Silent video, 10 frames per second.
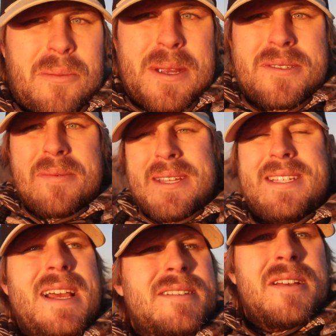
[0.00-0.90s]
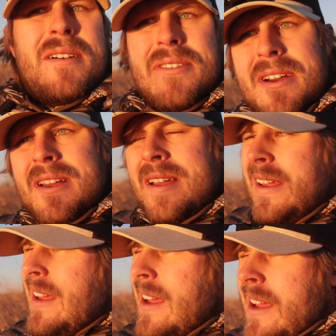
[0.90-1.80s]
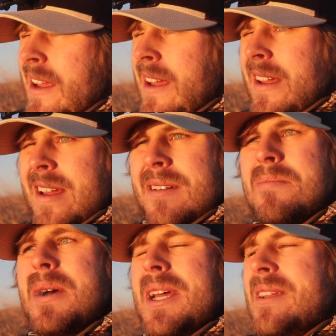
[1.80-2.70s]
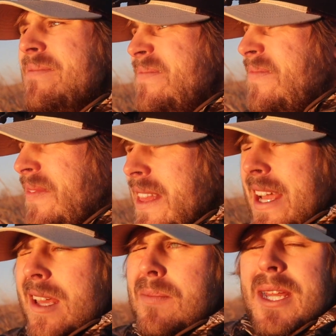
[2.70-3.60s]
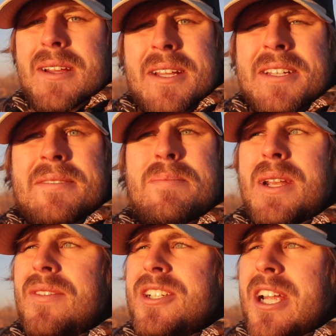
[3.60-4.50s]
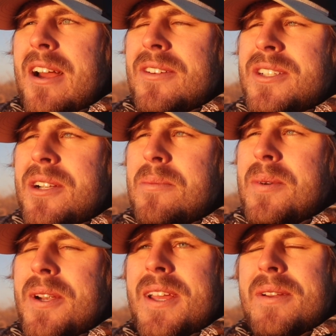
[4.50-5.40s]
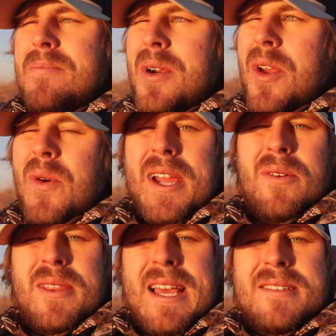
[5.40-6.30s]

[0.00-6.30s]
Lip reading: it'll melt some of this ice off. But that can be a bit of a challenge here pretty quick with that